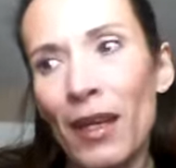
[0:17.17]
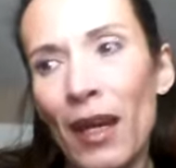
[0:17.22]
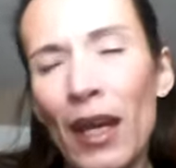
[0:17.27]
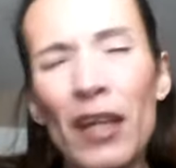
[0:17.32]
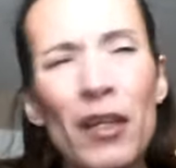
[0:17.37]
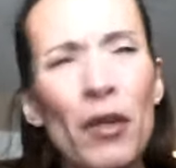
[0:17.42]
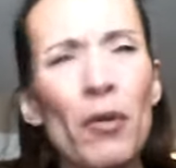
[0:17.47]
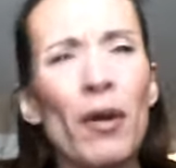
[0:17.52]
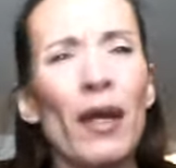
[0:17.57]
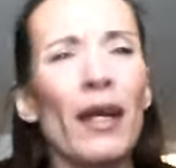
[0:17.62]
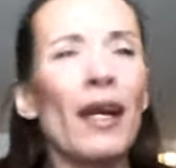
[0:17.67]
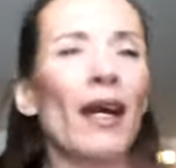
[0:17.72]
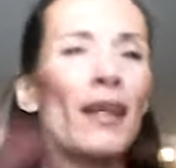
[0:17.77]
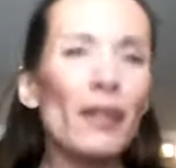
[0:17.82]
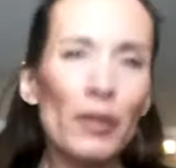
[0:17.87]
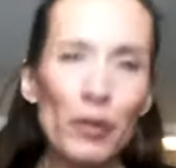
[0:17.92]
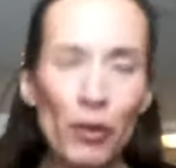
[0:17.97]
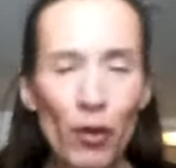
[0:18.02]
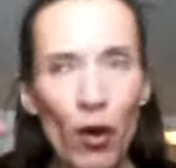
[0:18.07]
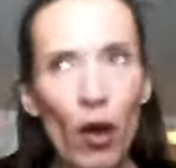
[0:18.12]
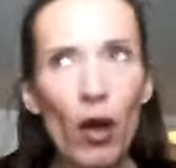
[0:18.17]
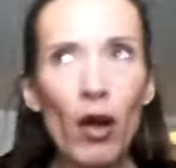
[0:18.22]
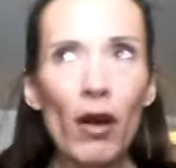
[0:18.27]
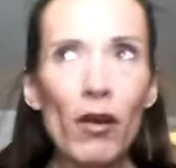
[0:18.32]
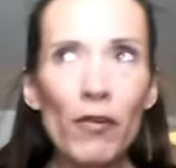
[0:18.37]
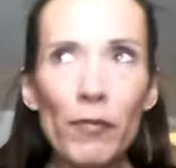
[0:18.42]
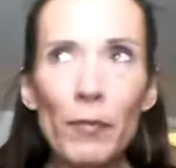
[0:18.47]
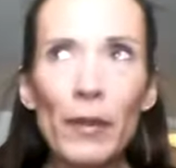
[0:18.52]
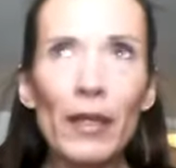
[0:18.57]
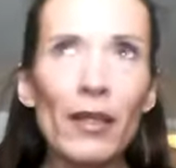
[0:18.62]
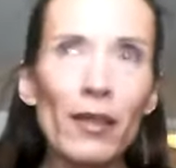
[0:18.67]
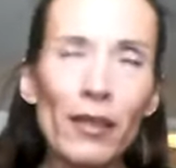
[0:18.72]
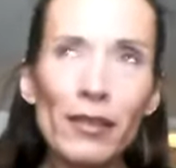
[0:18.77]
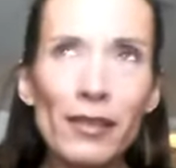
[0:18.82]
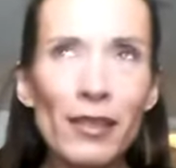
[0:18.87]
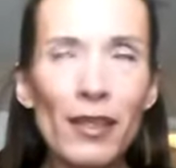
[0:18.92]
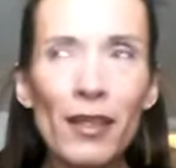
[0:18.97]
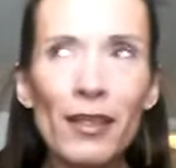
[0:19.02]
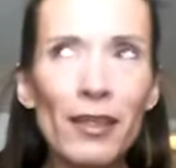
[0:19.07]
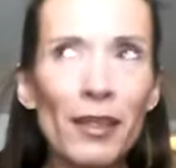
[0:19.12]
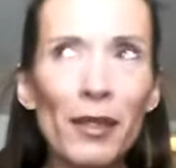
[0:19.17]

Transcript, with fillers: I know I got a little off because,